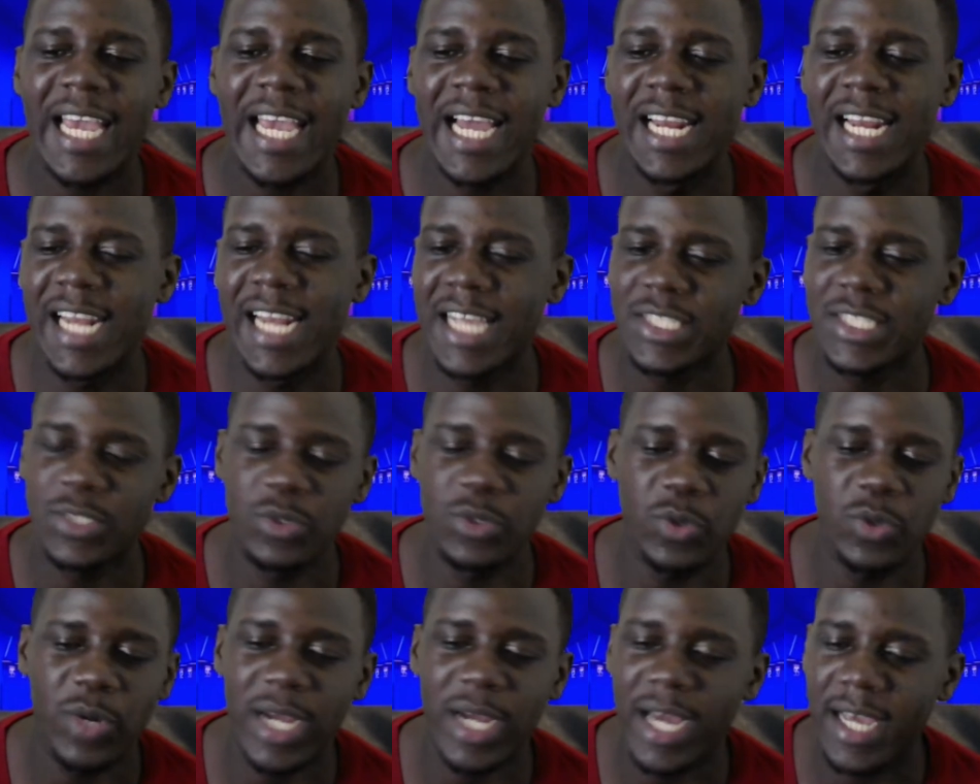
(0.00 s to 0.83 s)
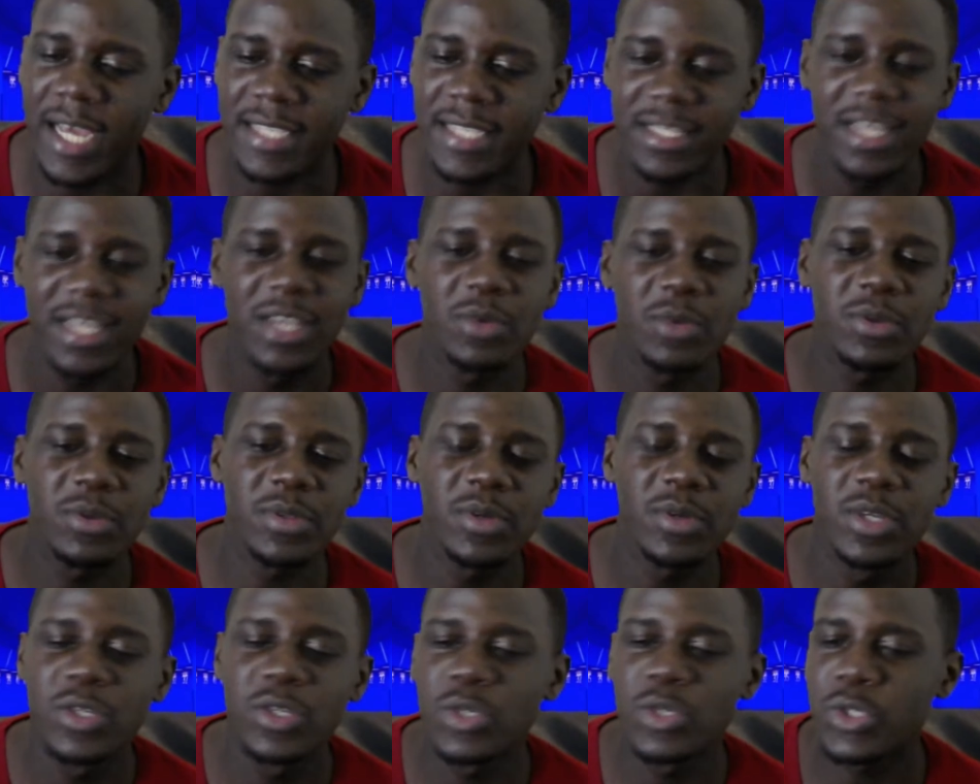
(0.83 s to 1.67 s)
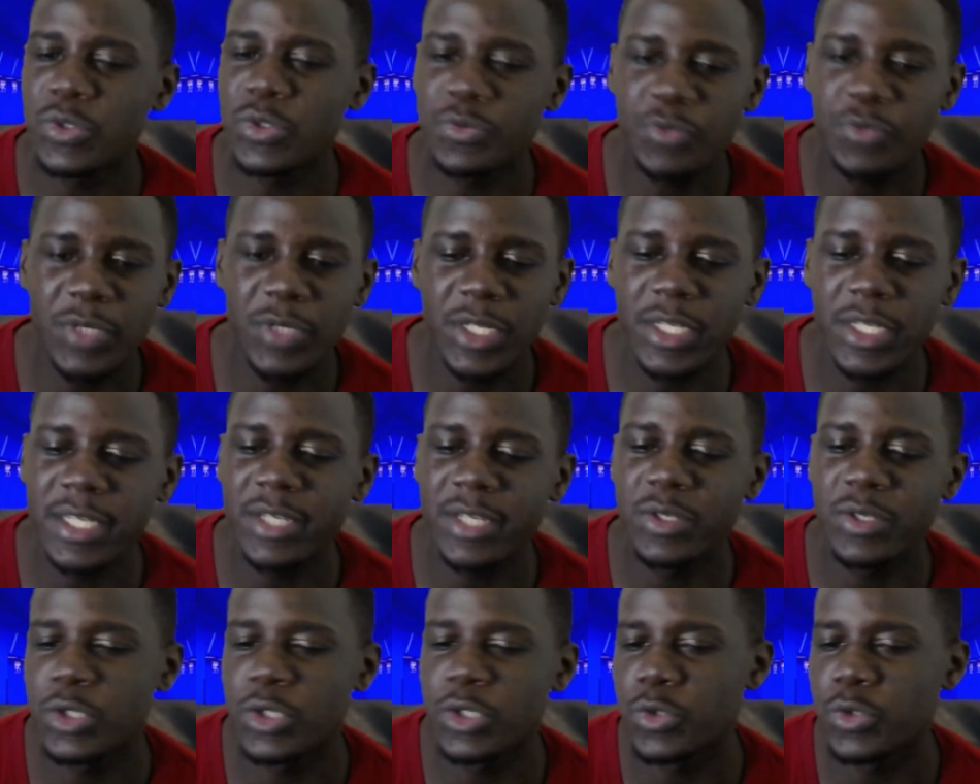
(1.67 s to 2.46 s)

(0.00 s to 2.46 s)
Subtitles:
And Arsenal, you guys, you should really